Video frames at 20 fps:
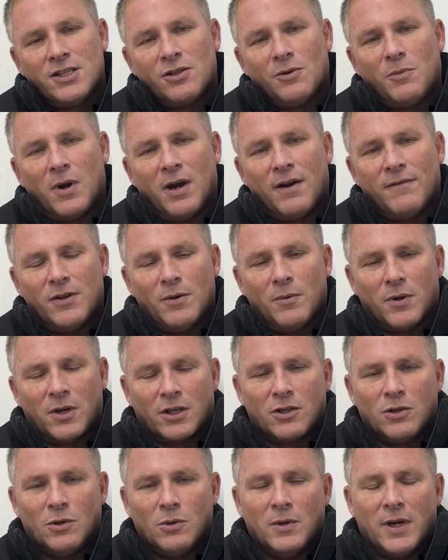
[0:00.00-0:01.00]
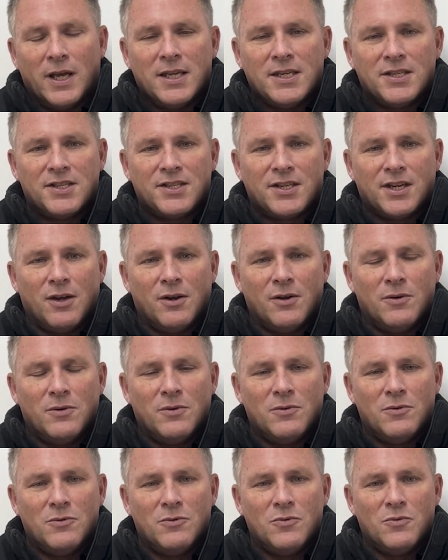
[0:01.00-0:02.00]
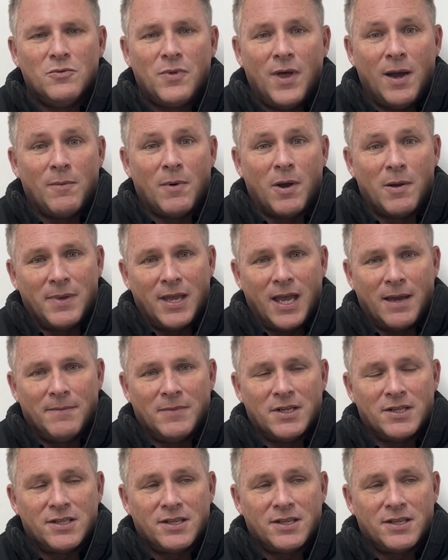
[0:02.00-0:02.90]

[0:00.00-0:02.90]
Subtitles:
wherever you want to call it, so that won't be happening.